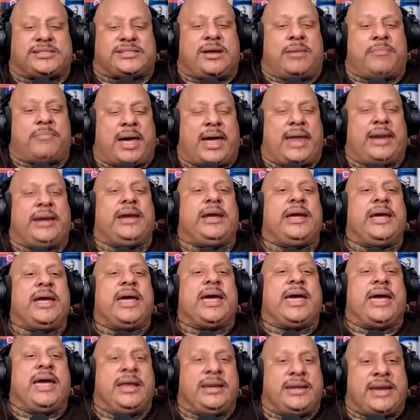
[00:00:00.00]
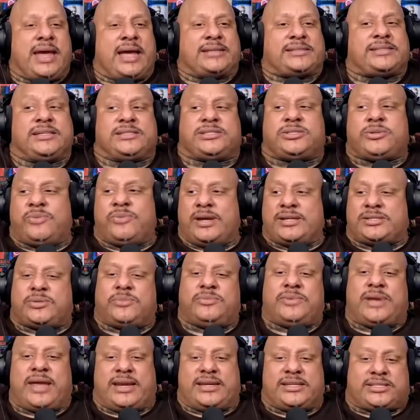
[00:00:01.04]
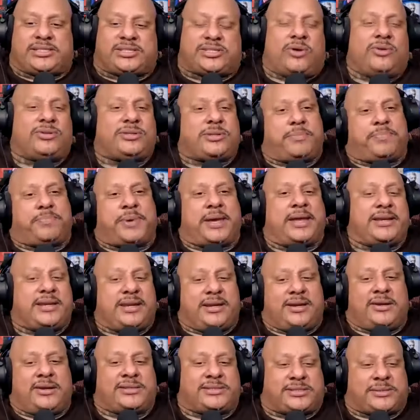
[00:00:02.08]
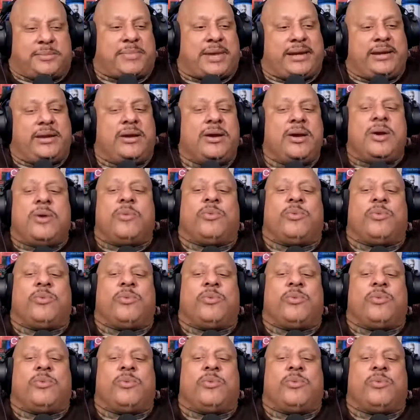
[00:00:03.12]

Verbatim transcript: somebody in that situation that is so dependent on somebody